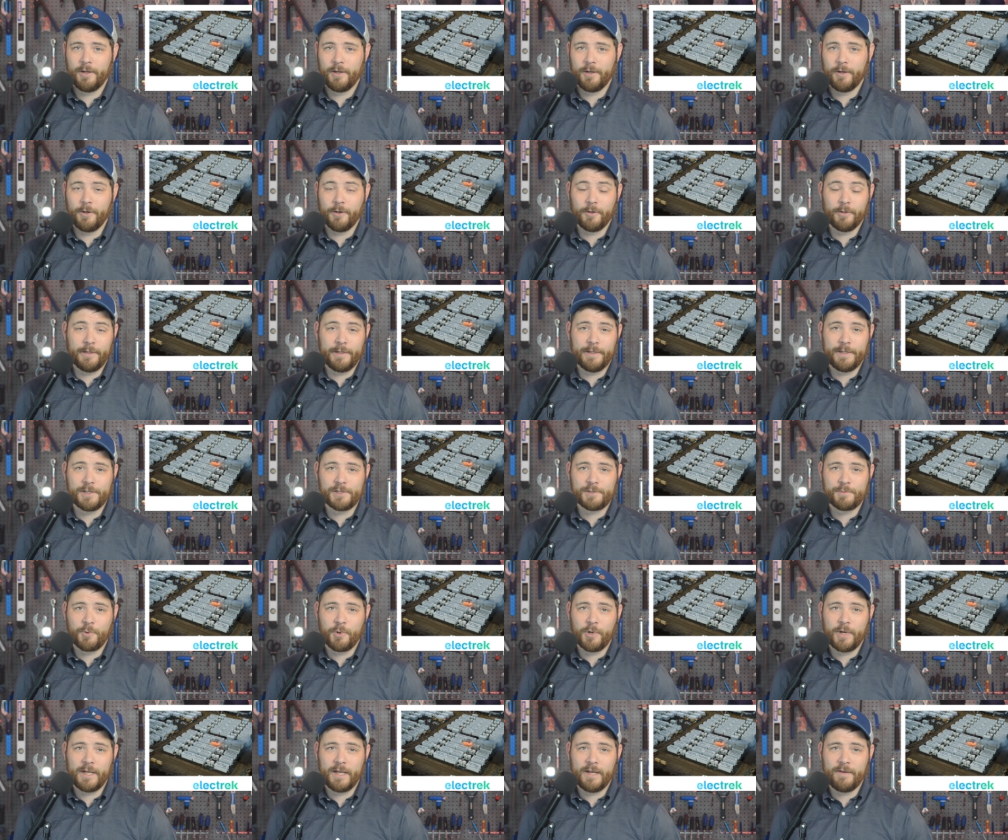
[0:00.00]
Early this
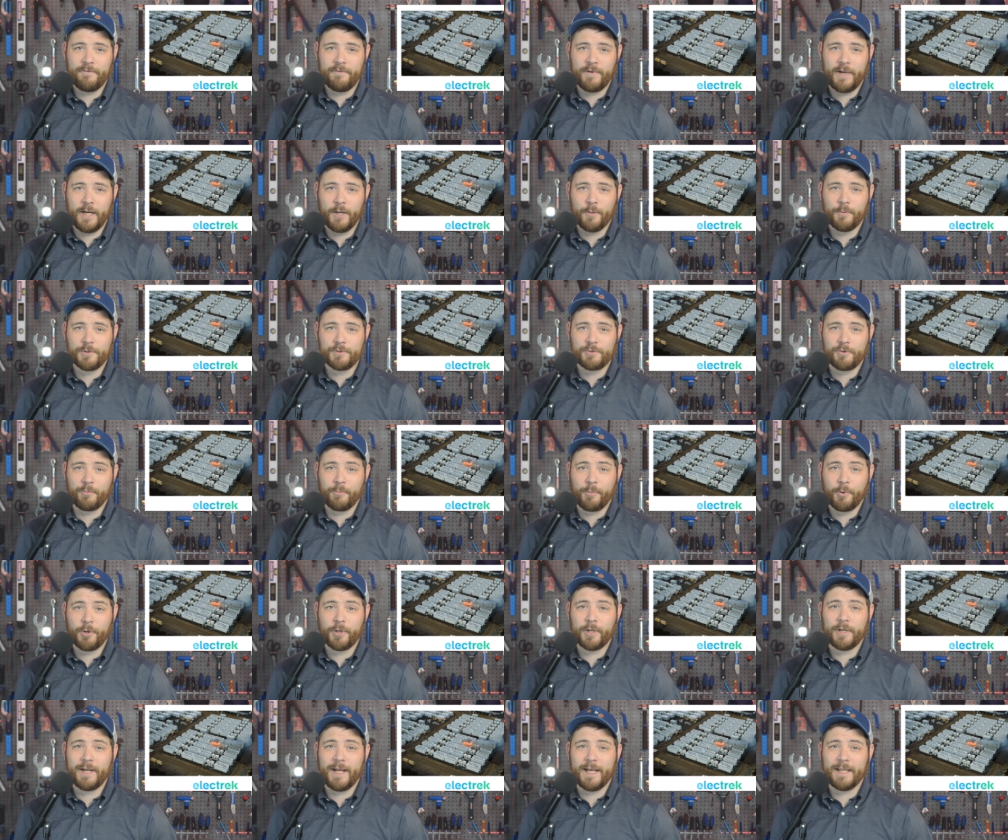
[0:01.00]
morning, a fire was
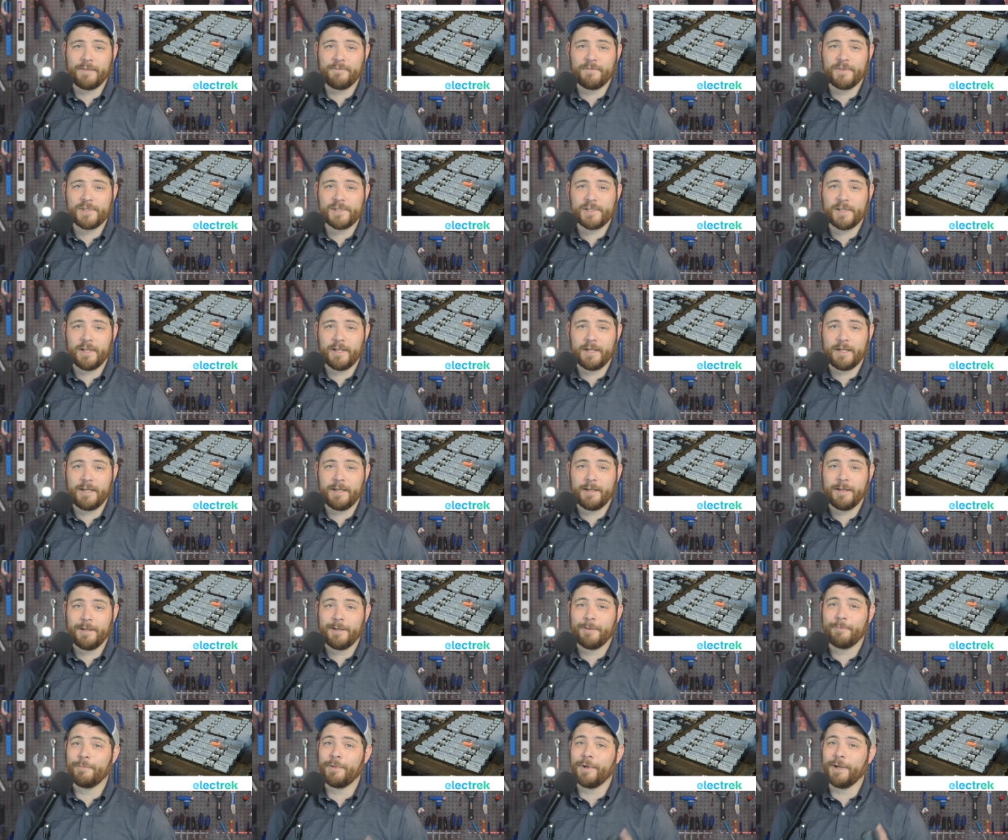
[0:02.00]
reported at the facility,
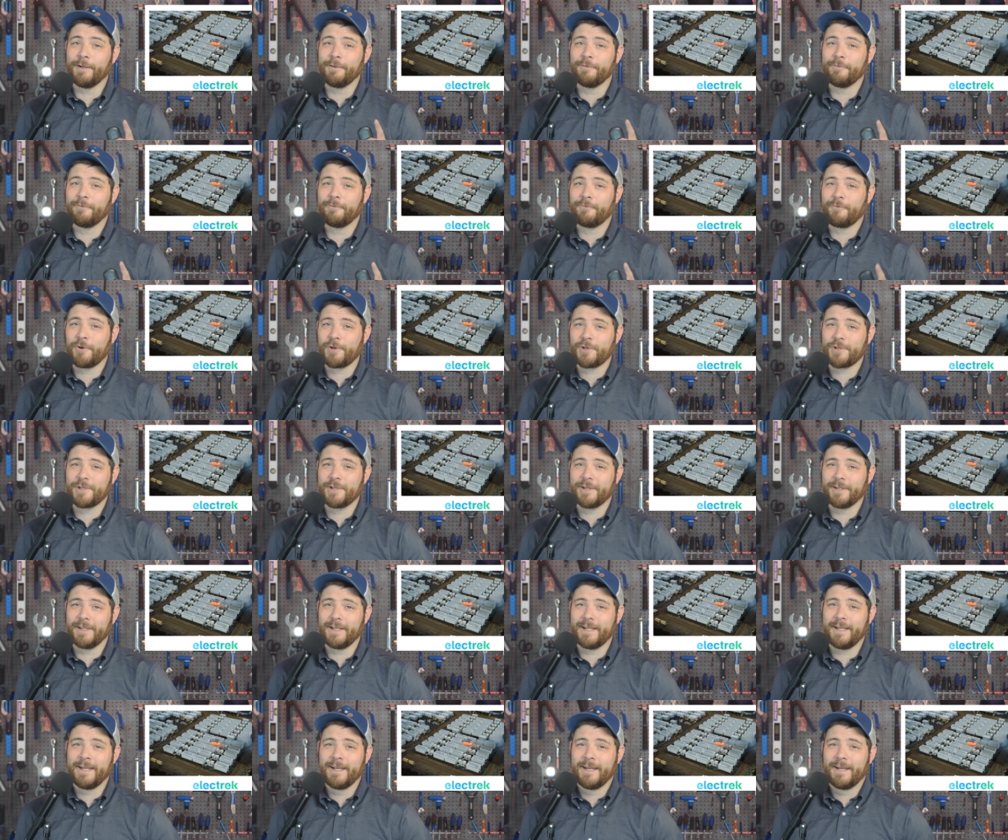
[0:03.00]
but
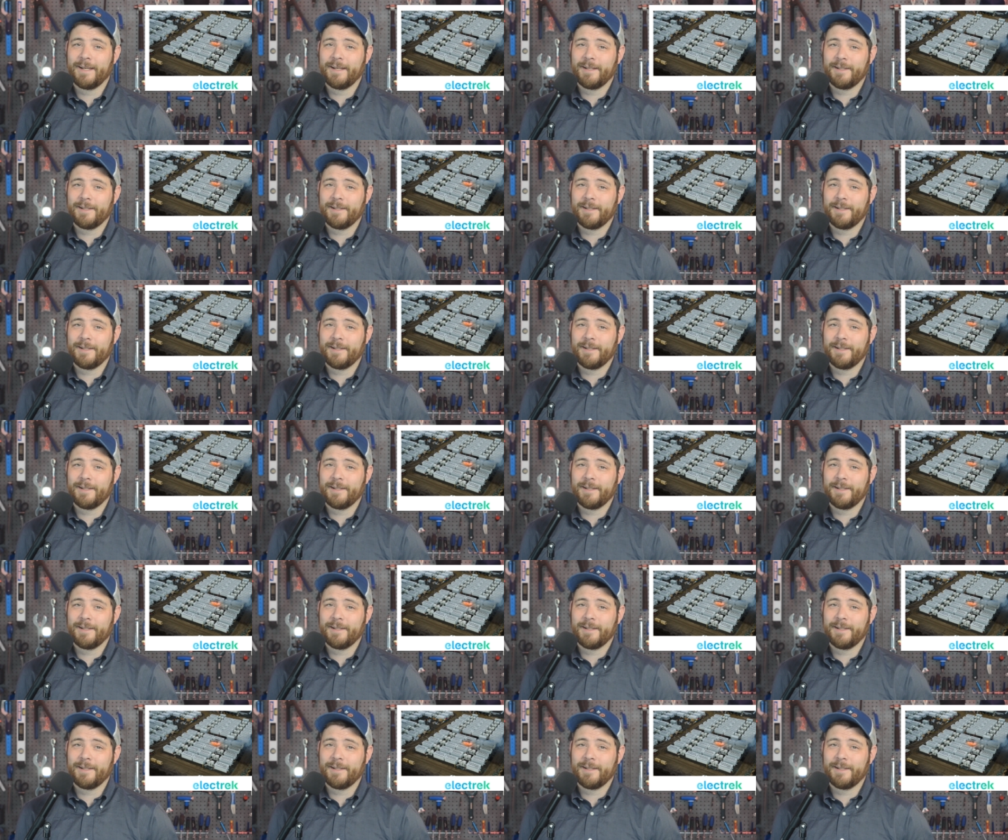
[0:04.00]
fortunately,